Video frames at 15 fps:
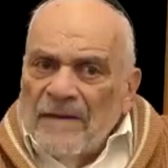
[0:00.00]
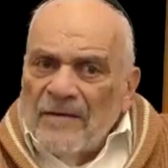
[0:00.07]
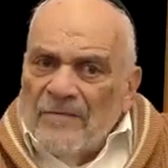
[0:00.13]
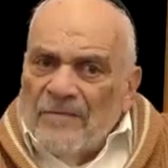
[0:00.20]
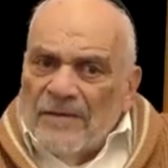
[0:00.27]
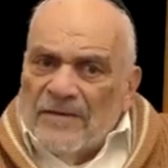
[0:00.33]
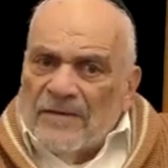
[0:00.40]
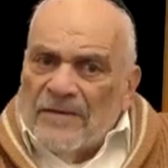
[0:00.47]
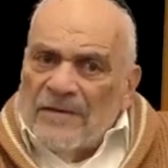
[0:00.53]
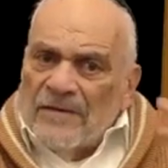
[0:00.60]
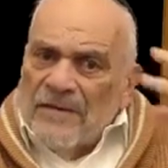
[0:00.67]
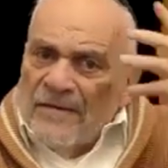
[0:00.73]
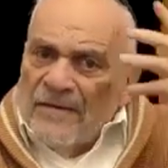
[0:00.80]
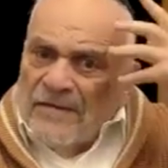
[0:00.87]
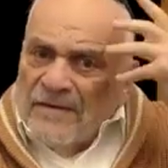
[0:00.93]
But
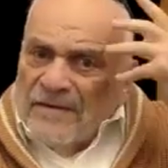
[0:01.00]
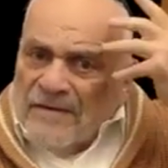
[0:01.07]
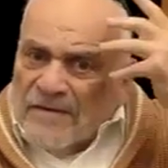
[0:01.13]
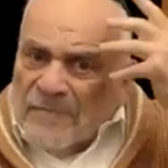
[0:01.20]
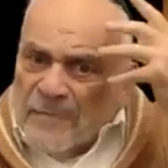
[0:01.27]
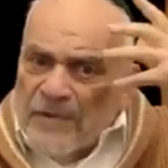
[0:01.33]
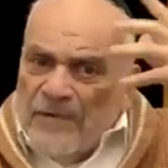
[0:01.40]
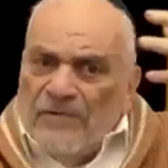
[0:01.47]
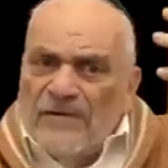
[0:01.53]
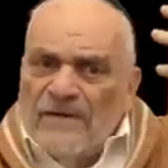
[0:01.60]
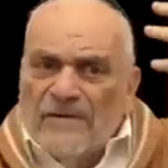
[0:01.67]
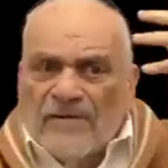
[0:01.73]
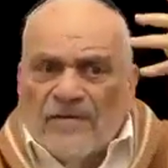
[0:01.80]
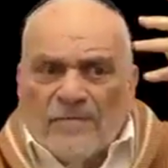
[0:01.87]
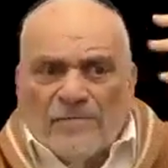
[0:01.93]
the spirit
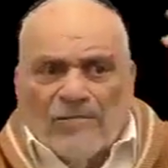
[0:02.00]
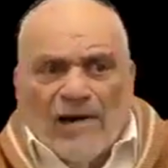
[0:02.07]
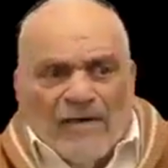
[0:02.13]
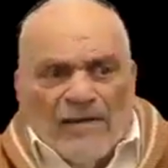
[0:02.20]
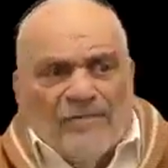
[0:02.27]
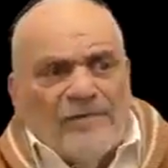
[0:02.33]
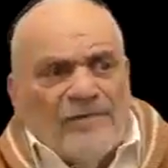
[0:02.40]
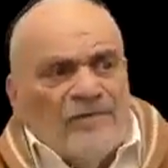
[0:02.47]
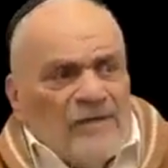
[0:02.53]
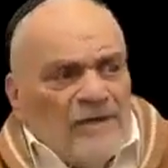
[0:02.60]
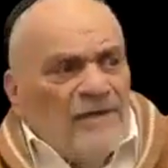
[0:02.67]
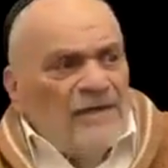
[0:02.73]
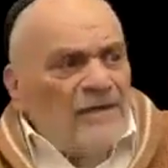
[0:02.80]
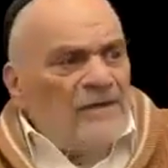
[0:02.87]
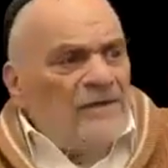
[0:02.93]
of
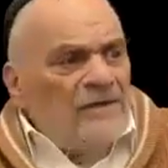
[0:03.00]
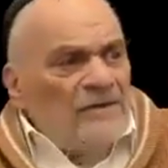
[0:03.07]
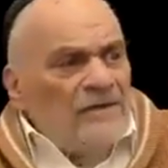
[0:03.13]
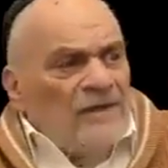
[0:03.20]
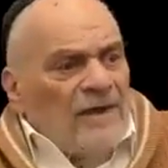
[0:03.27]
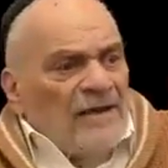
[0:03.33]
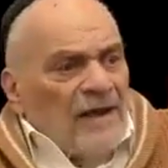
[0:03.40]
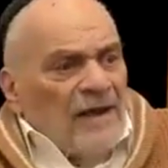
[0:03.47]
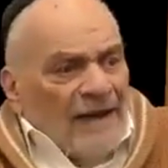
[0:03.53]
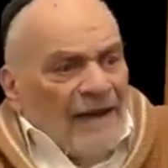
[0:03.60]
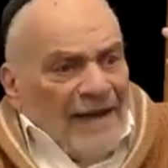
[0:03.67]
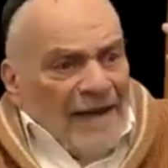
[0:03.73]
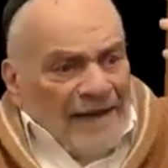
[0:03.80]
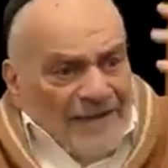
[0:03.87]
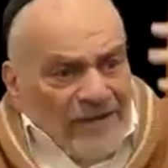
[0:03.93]
prophecy is, I
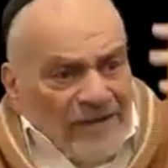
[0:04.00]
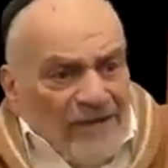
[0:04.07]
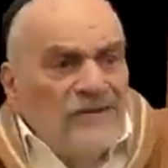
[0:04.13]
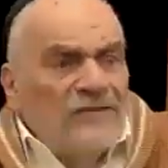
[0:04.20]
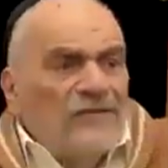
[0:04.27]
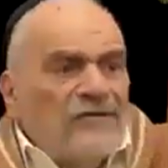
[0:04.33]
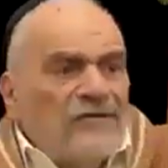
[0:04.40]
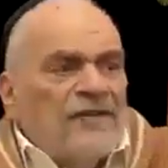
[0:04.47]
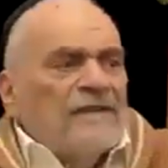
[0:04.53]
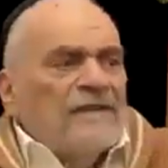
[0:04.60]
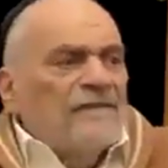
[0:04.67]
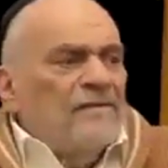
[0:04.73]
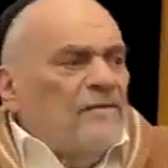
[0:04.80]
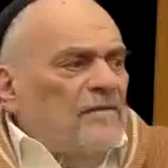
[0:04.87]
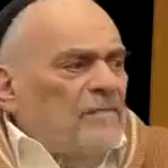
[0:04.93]
had an
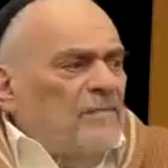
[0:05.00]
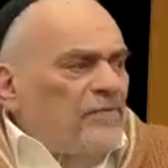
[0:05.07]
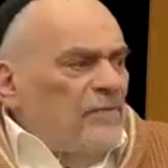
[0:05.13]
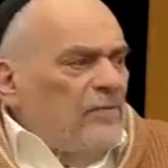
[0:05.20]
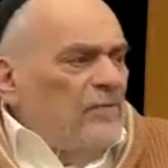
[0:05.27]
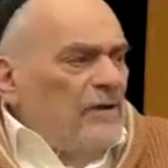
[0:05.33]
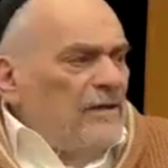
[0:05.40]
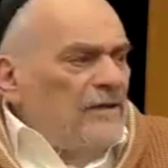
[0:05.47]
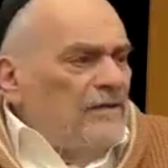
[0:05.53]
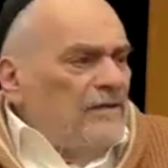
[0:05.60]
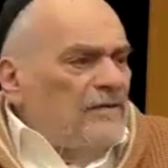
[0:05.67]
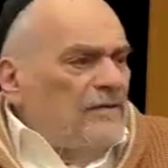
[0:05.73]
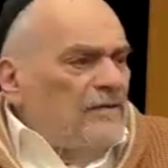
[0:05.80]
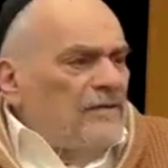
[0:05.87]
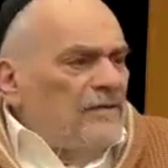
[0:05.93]
insight for
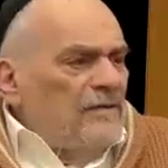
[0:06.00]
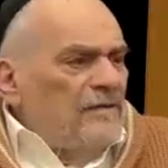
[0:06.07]
once